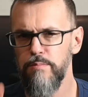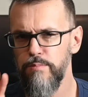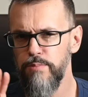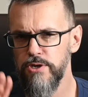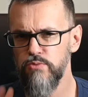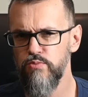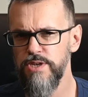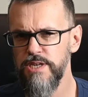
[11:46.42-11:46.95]

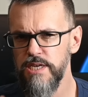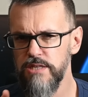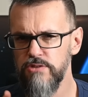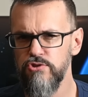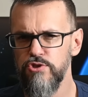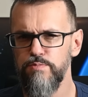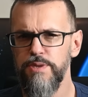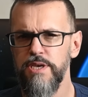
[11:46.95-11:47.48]
But we need
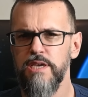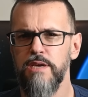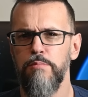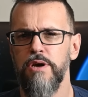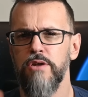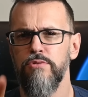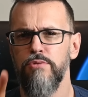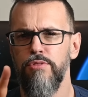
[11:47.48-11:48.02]
to speak
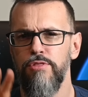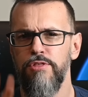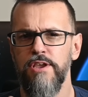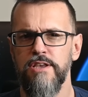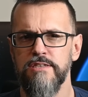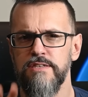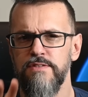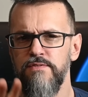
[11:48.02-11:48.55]
about the
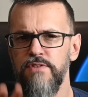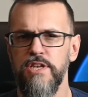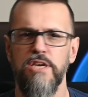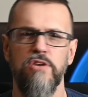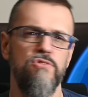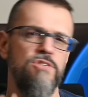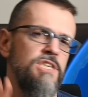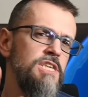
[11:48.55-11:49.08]
things the
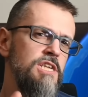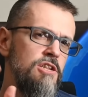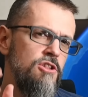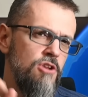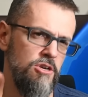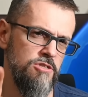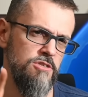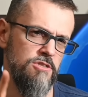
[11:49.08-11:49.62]
video did
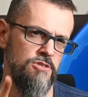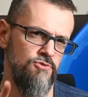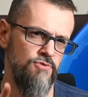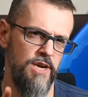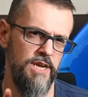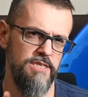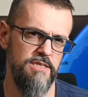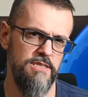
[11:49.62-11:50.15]
not
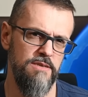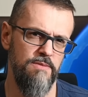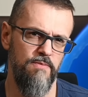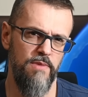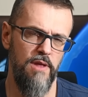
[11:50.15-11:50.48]
address.